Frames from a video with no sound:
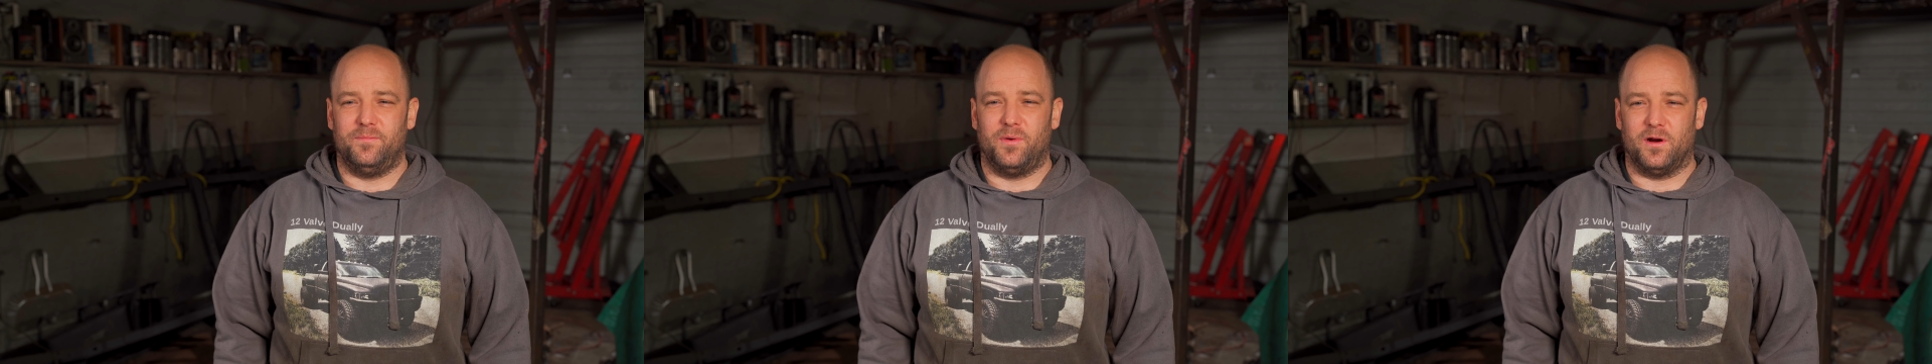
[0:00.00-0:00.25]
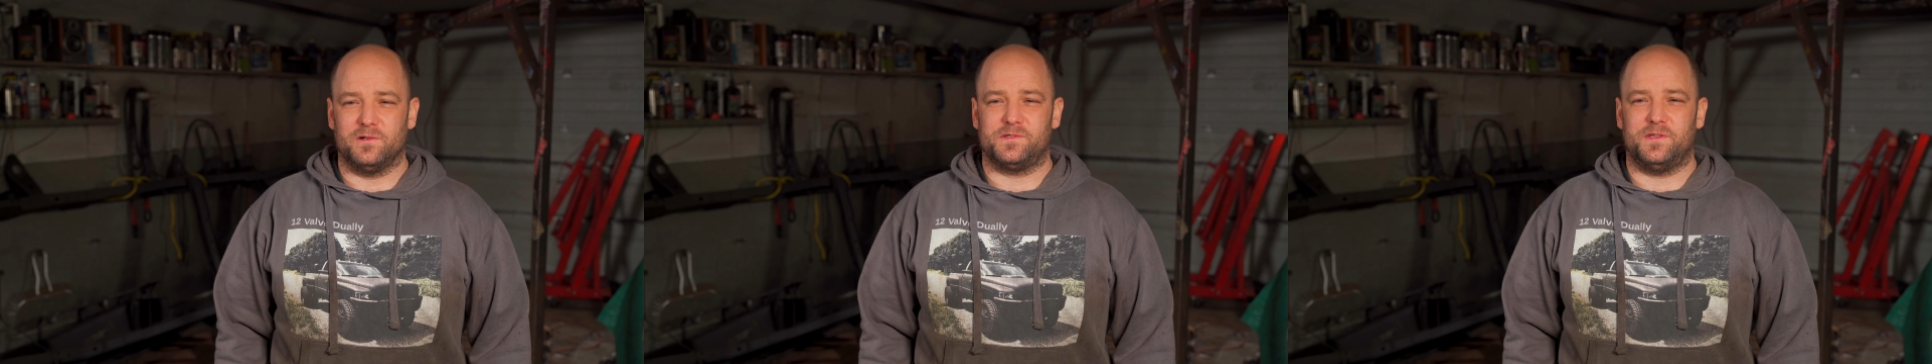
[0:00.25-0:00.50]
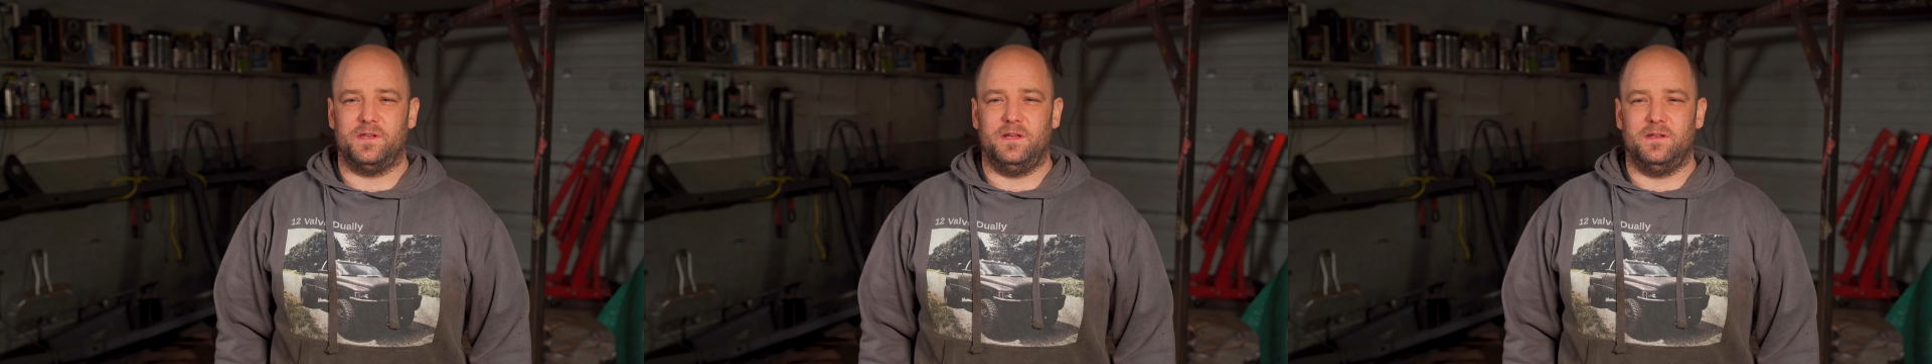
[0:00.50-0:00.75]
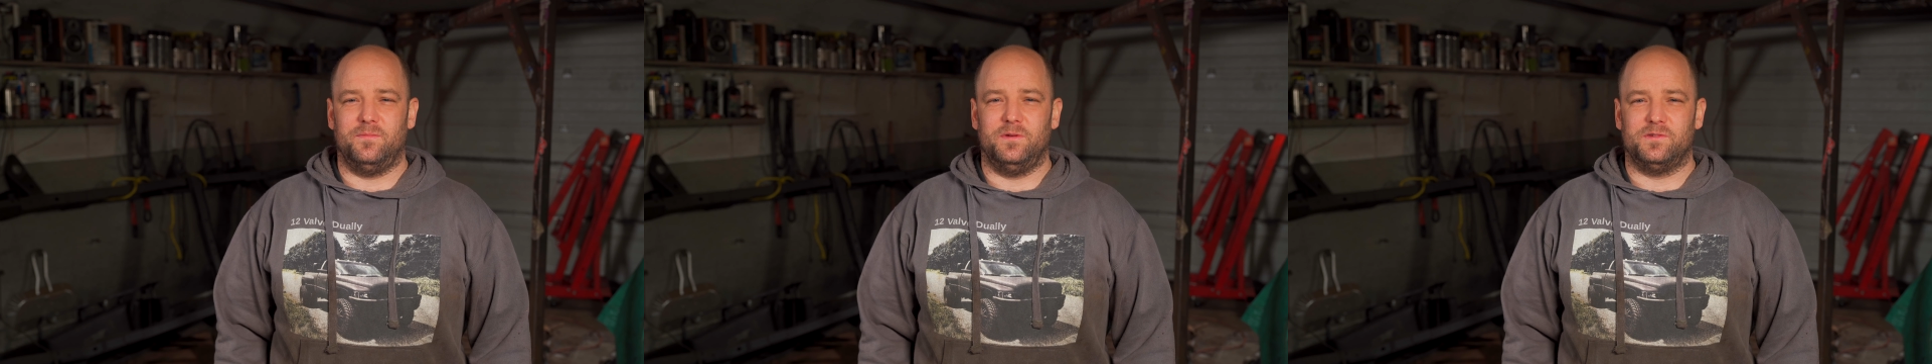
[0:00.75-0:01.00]
parts that need
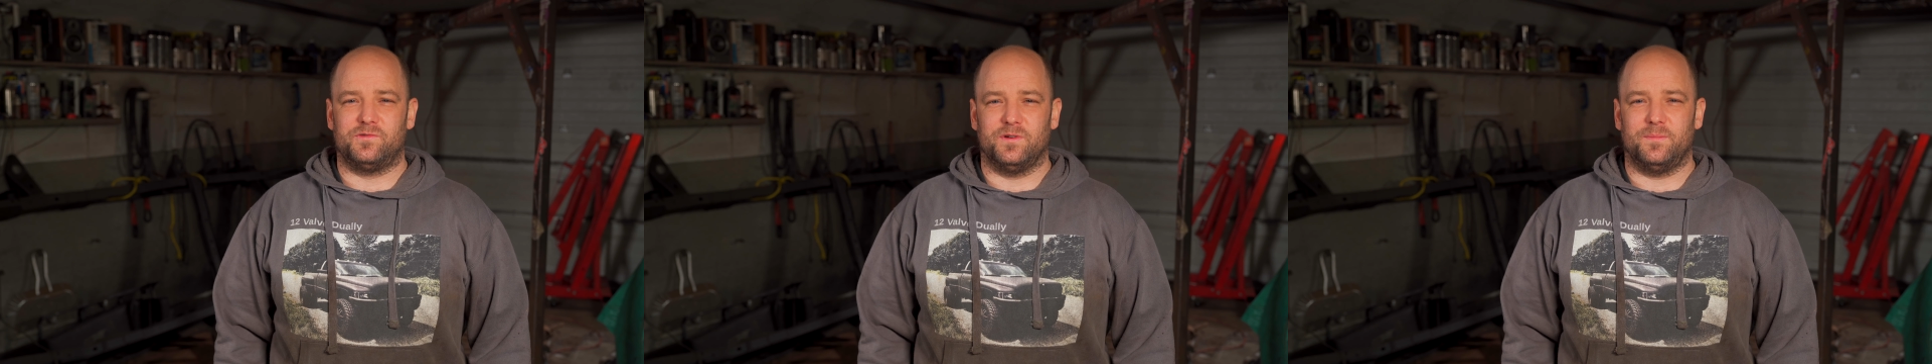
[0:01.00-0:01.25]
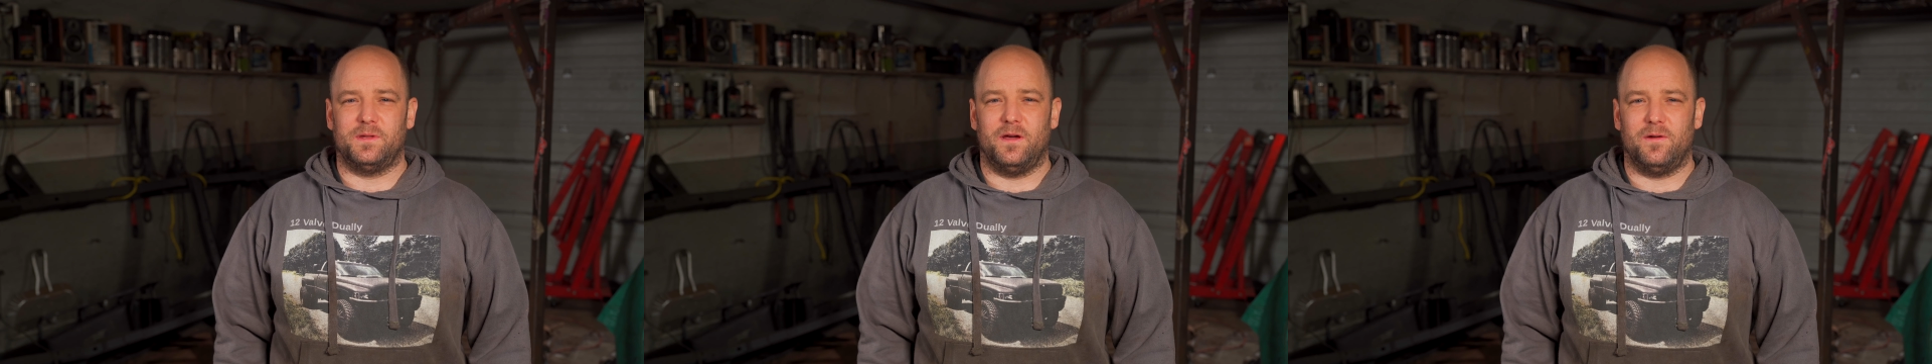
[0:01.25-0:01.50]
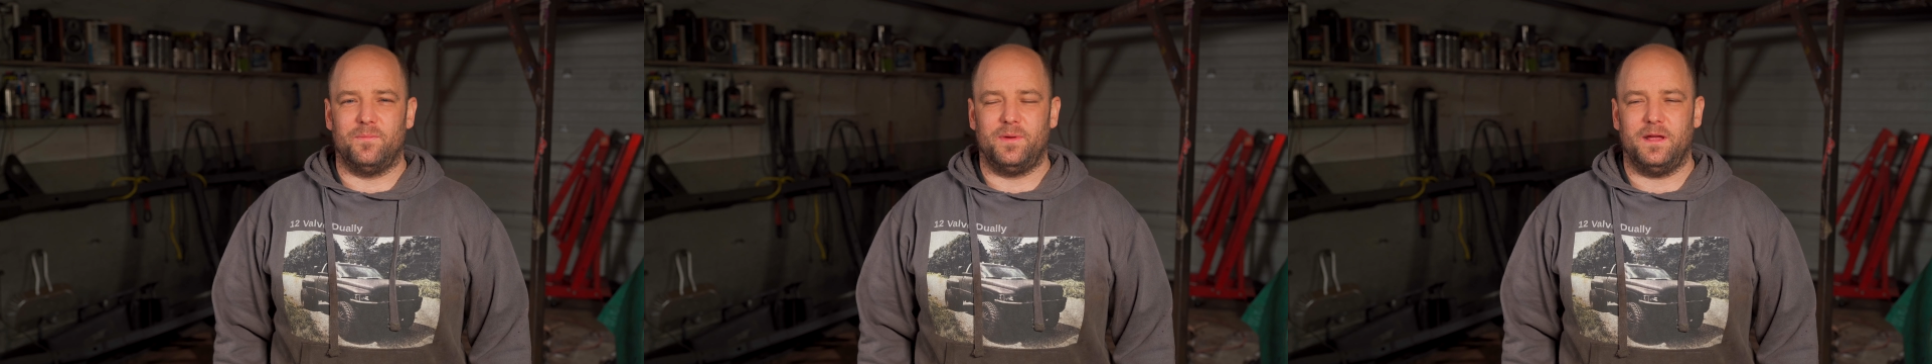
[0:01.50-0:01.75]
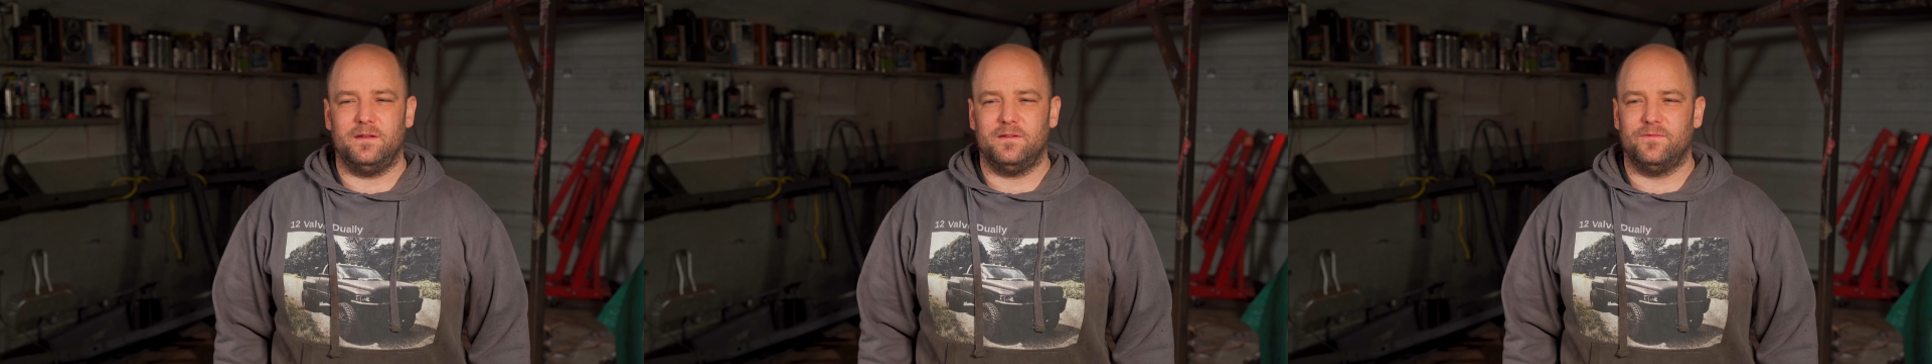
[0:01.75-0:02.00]
to be stripped down and
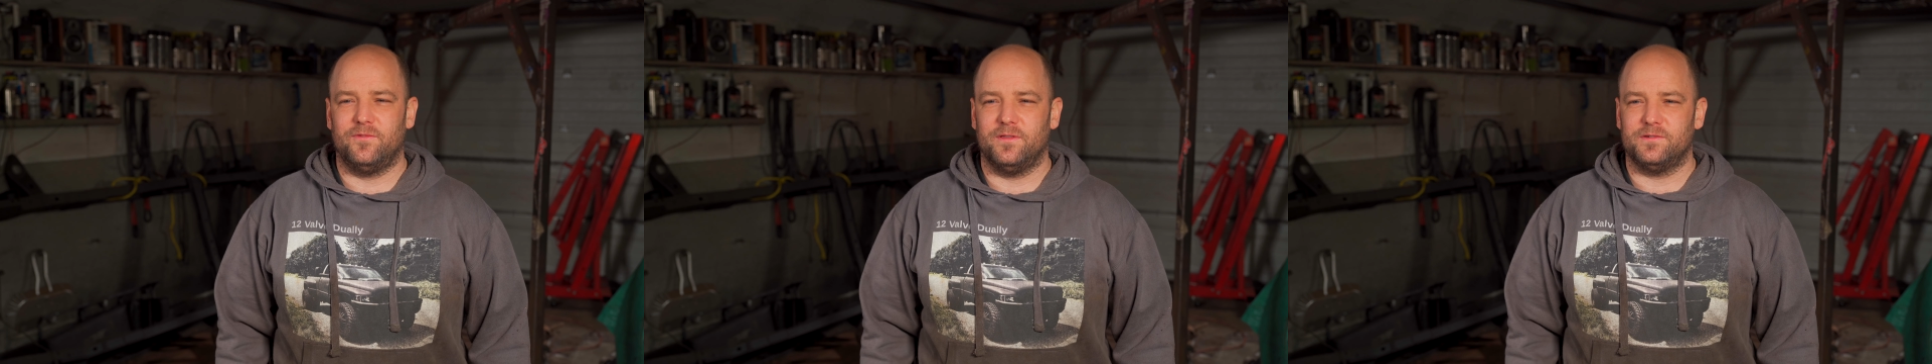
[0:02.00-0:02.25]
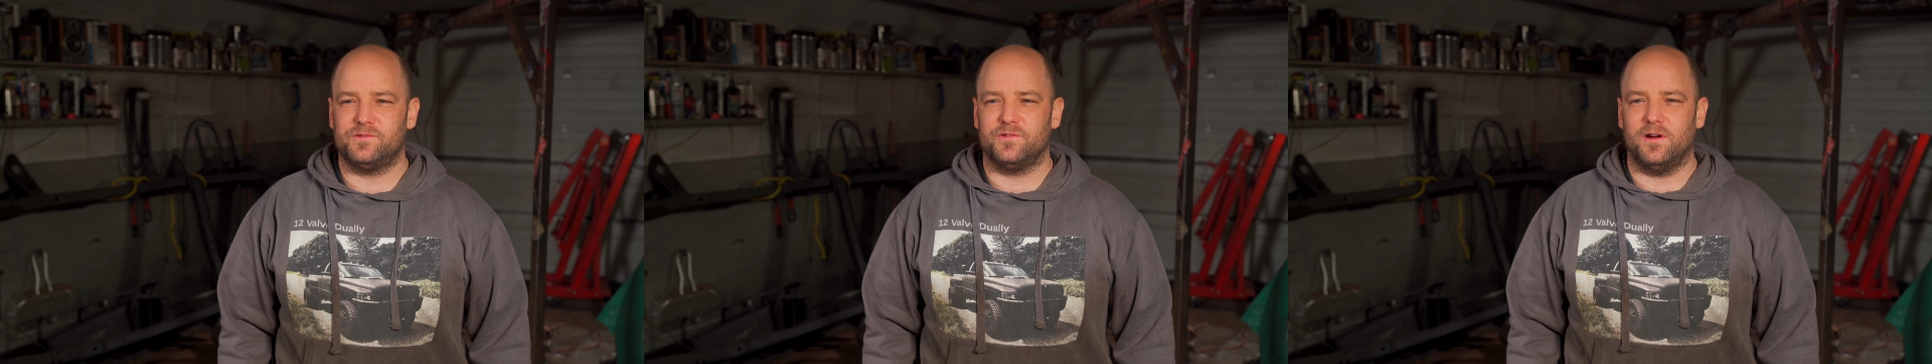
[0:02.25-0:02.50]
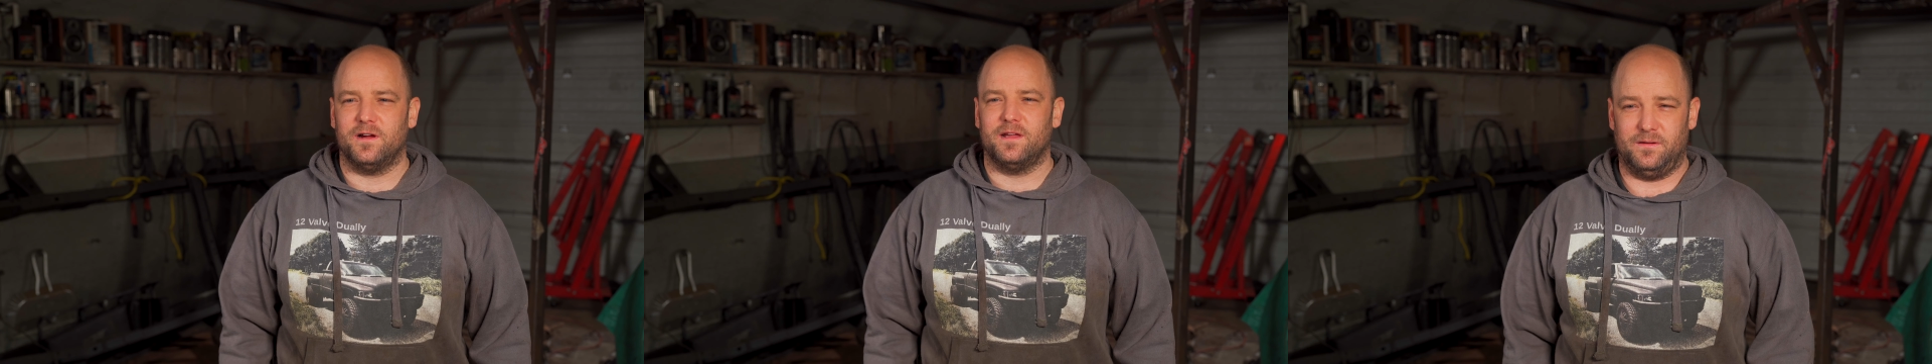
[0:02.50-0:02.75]
painted for this truck.